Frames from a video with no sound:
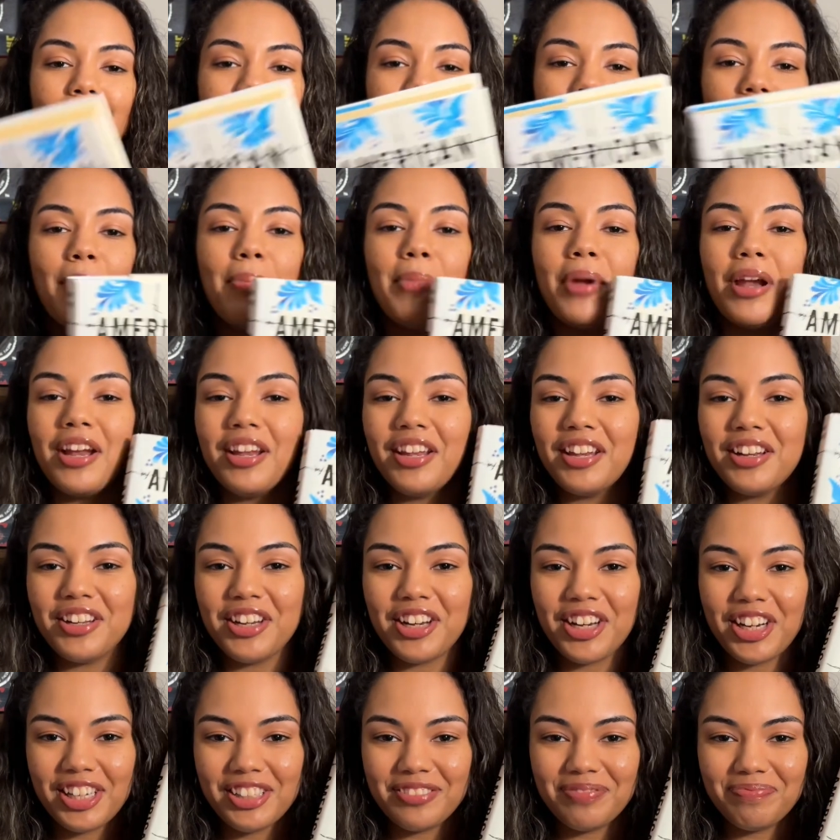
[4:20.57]
American
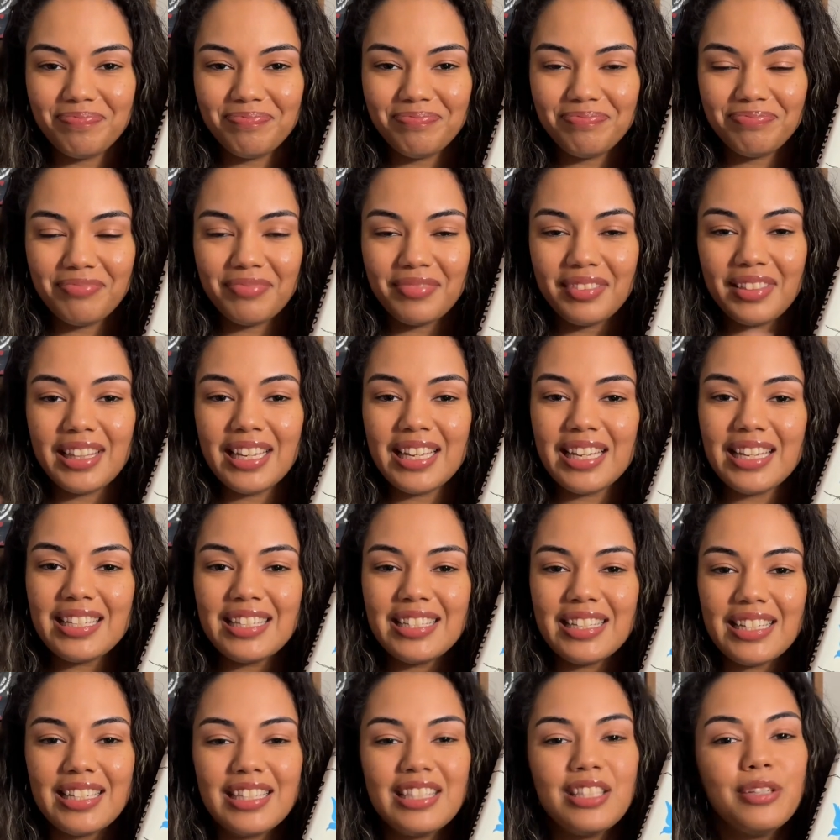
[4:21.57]
Dirt. This
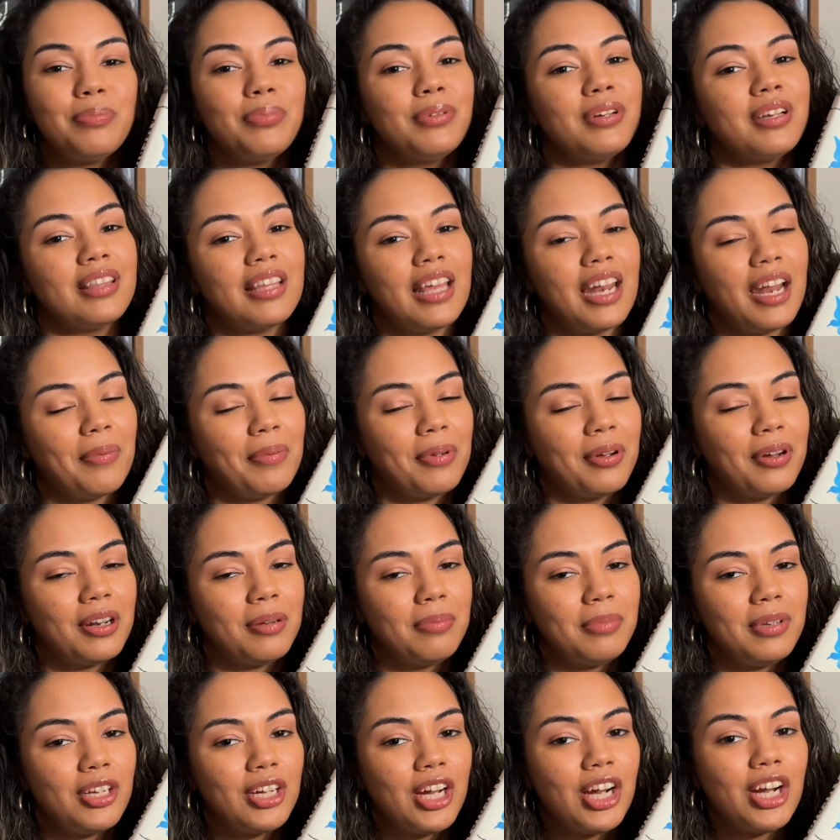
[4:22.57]
is the book that I'm going to
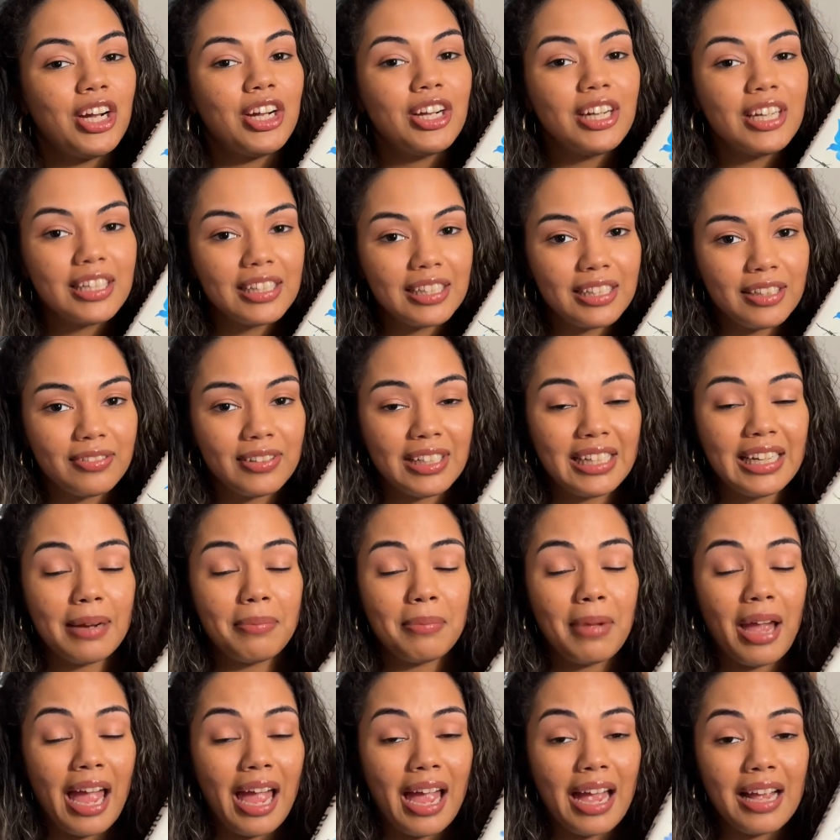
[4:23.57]
be currently reading.
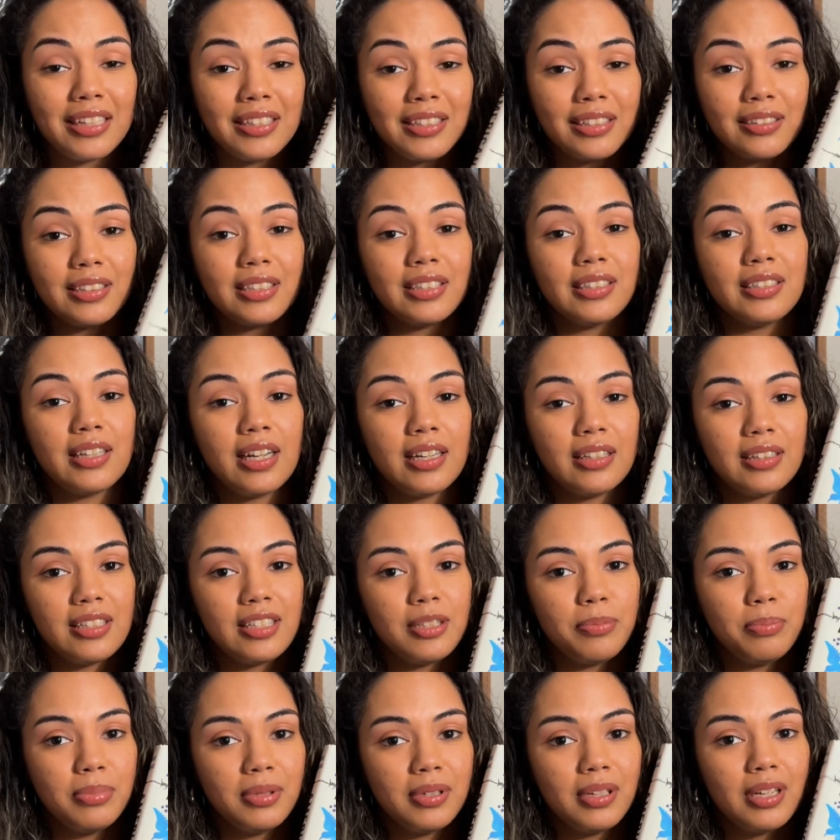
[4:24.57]
I'm actually going to start this
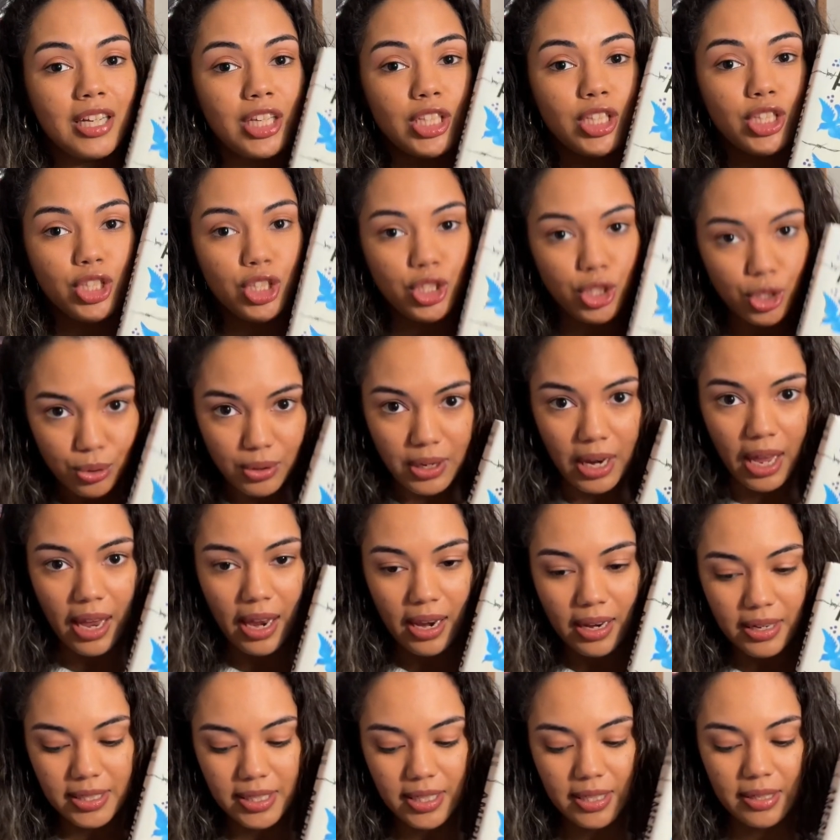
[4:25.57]
book
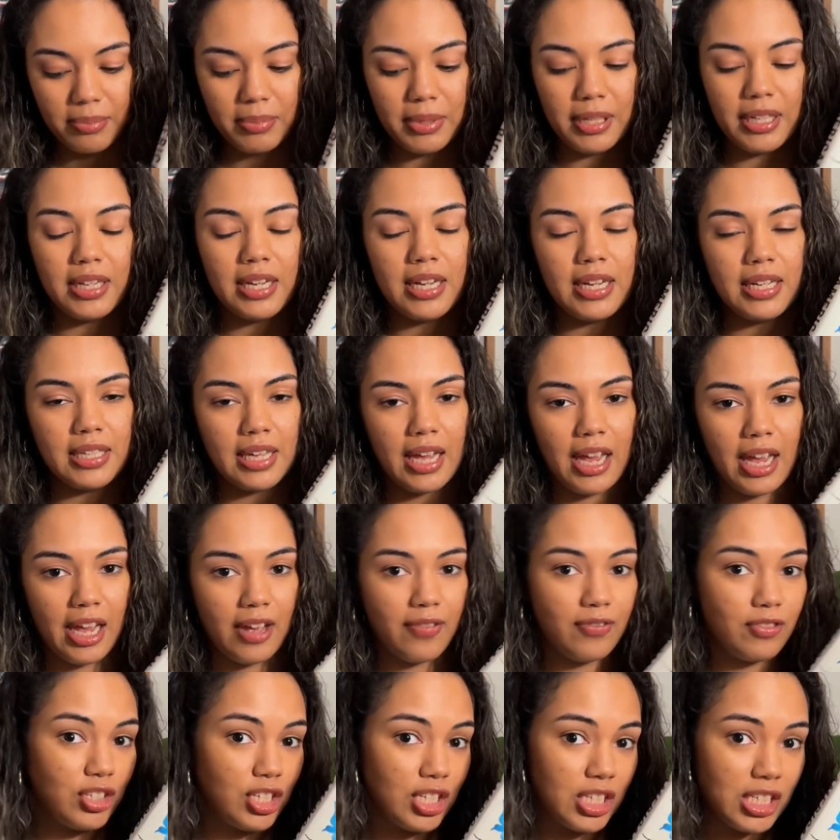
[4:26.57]
tonight because I
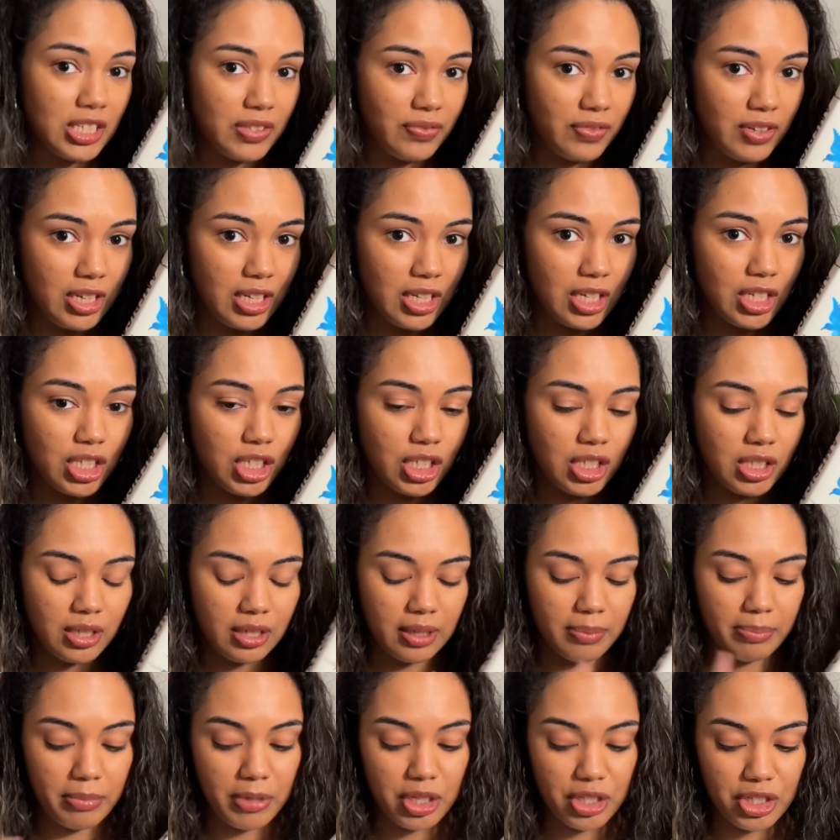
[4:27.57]
have just finished
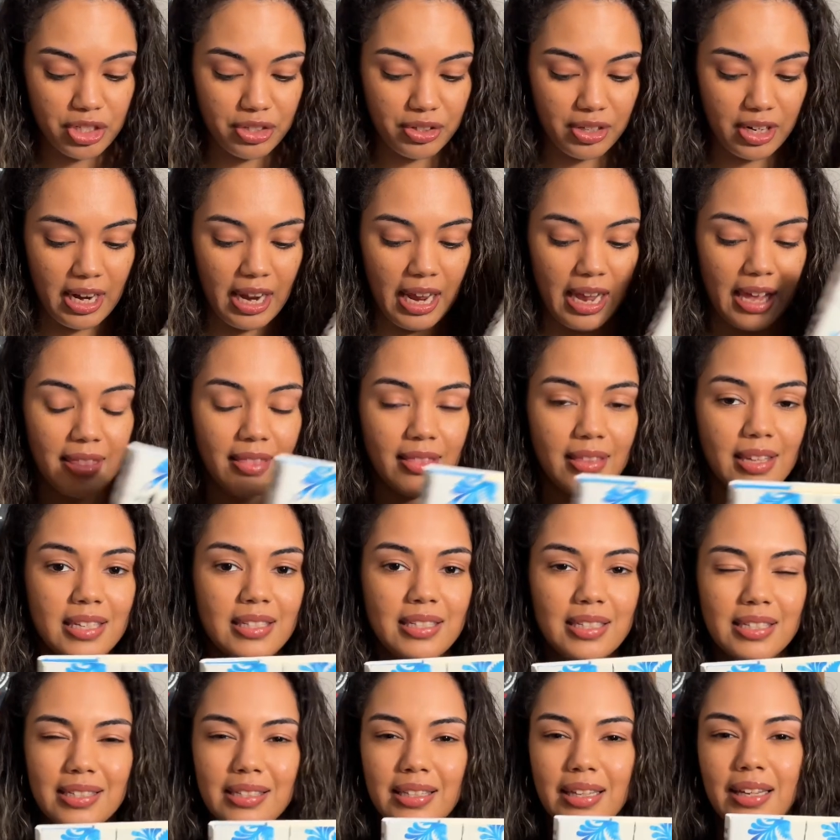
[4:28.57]
Misery, and
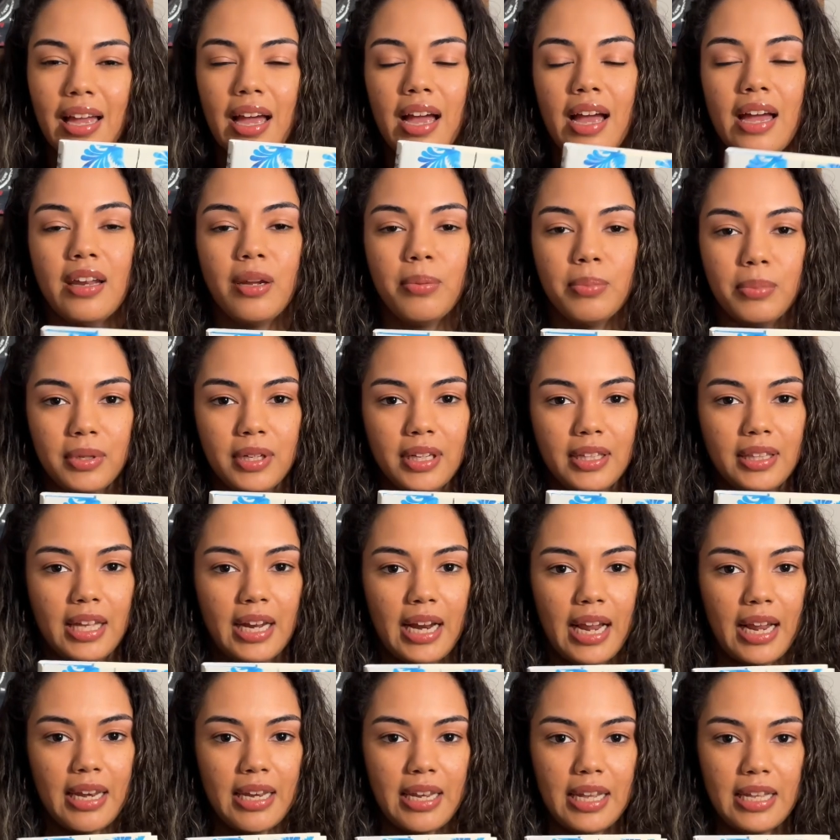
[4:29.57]
this is the kind of book that
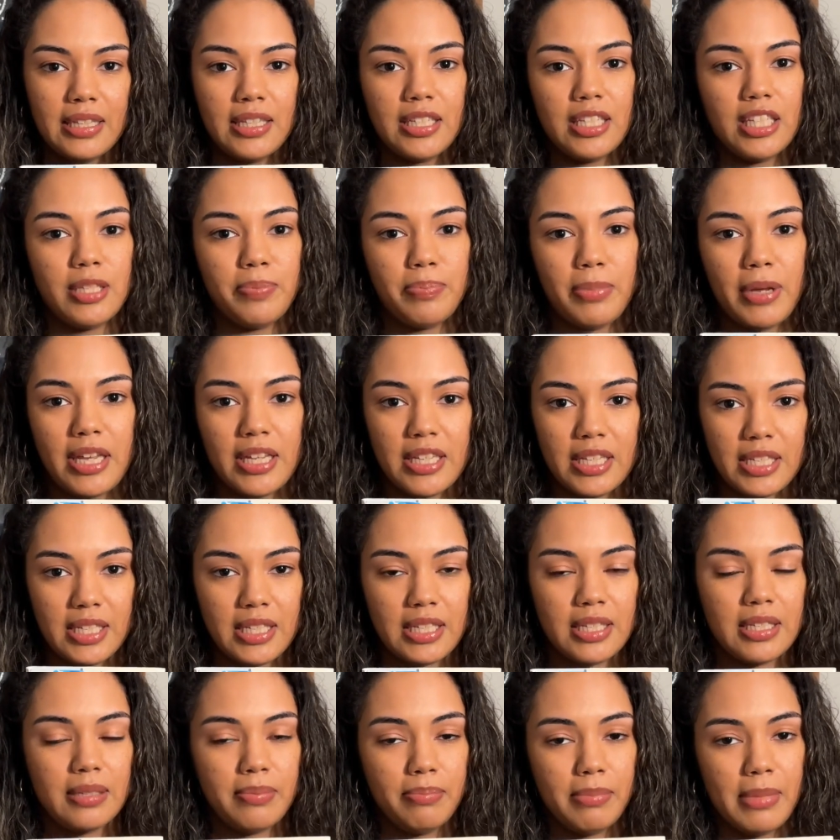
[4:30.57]
I need to
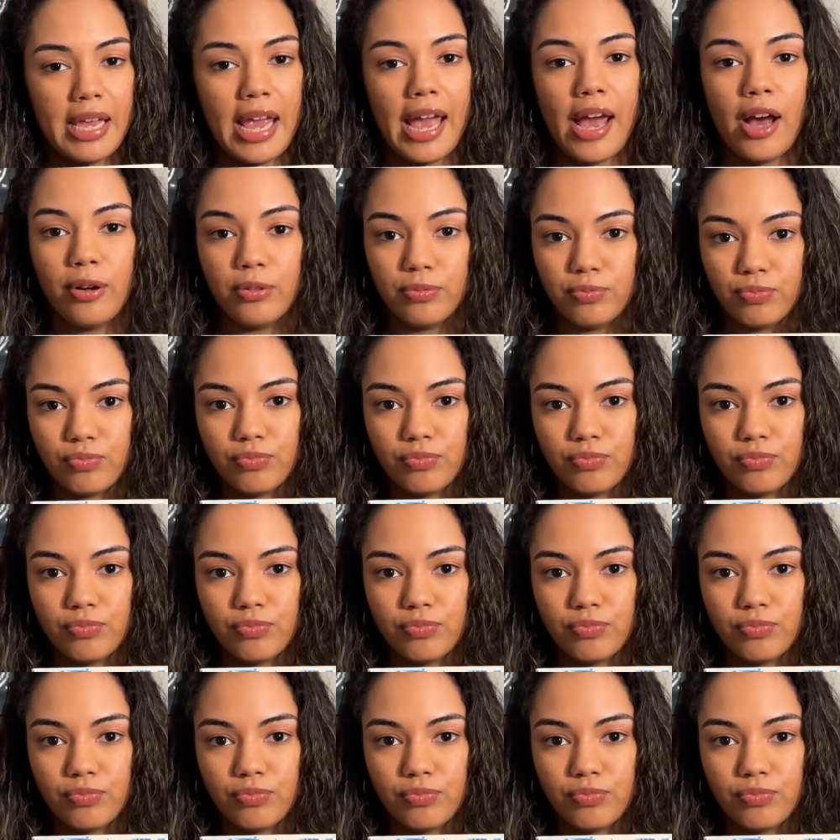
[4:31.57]
space me out.